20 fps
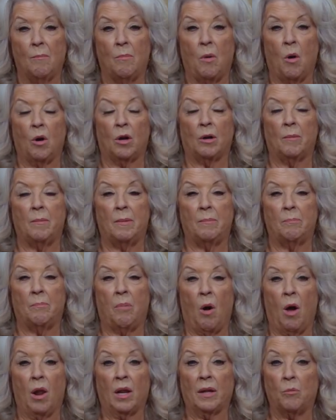boil them and
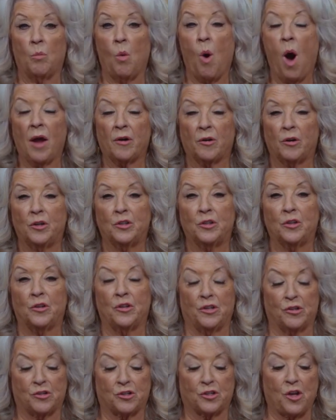boil in water until
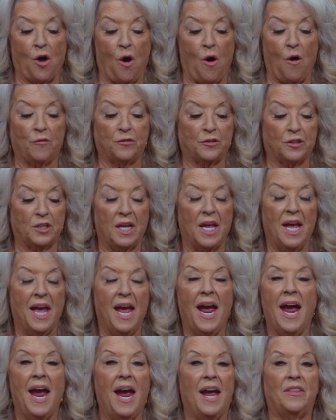they're soft,
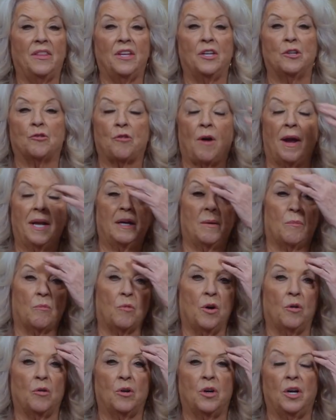and then drain them
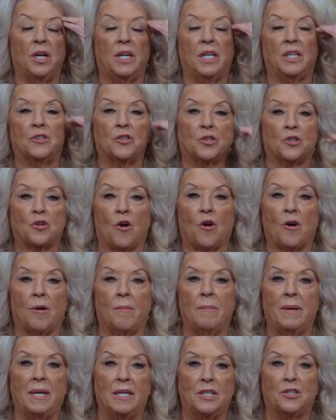real good and stir
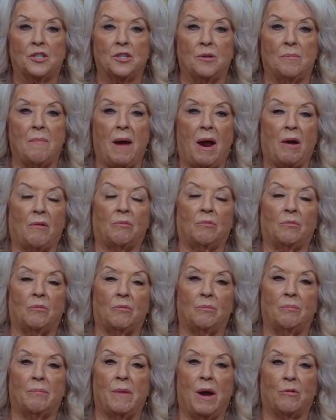them into my
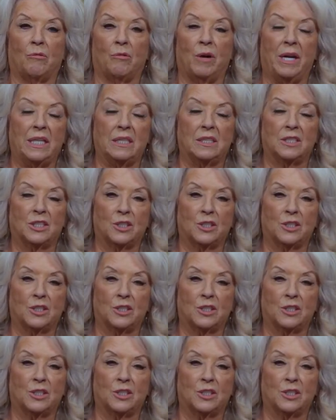my red